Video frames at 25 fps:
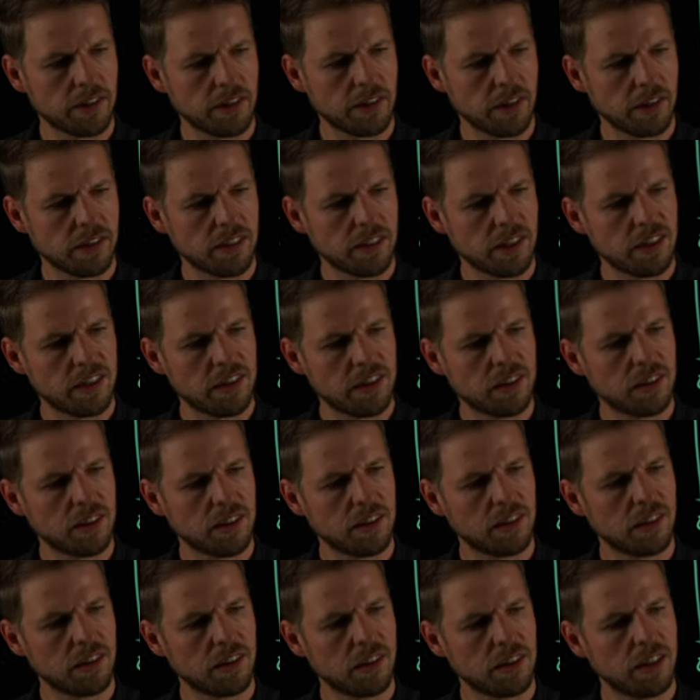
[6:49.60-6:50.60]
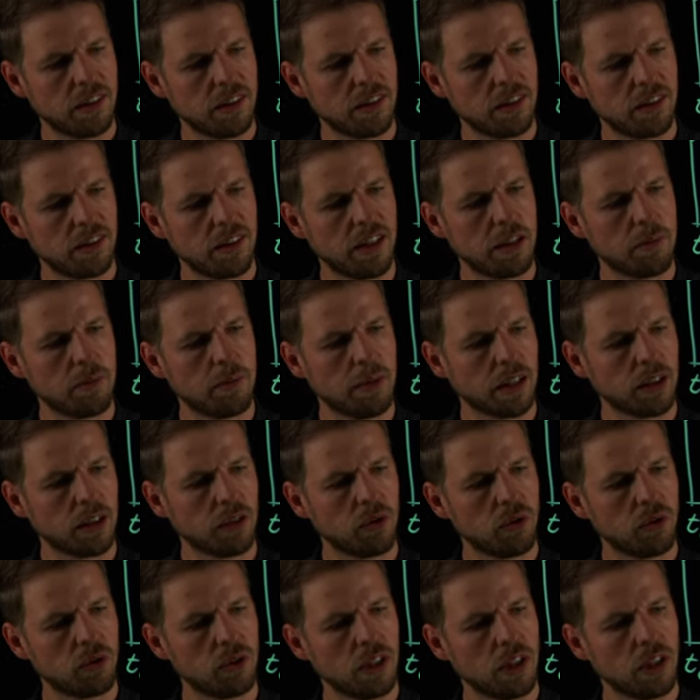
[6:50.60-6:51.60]
I said, these date back
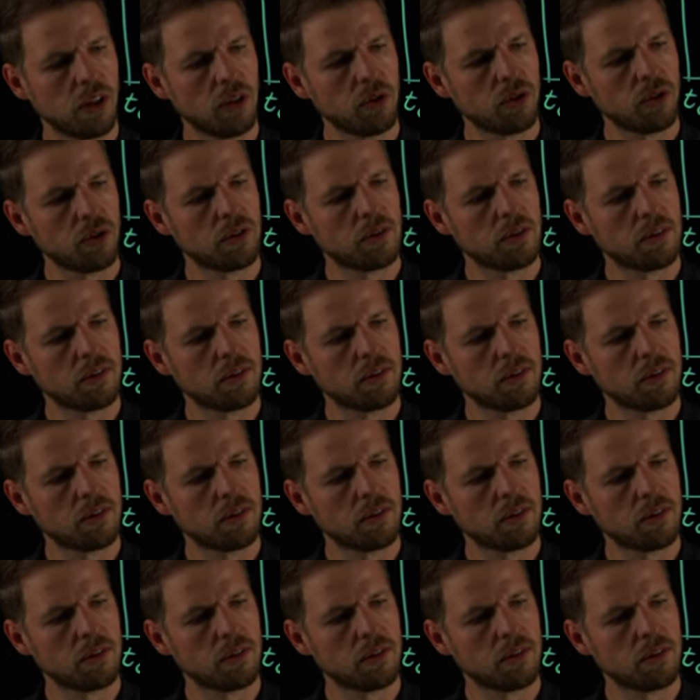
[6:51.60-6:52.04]
to Gauss,